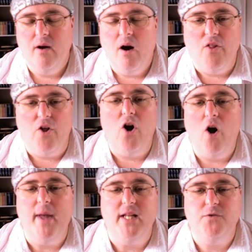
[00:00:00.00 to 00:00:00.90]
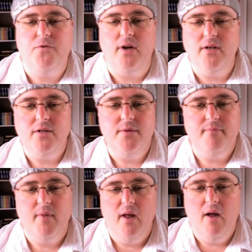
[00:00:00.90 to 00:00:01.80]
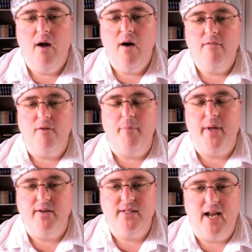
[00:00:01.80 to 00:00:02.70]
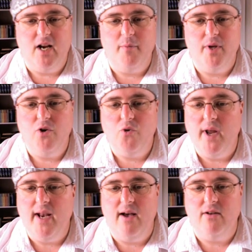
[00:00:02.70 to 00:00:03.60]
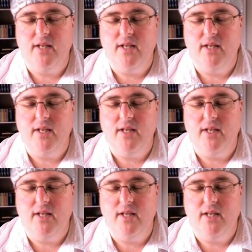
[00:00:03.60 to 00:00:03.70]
On the comments front, from Piers Akerman, greenhouse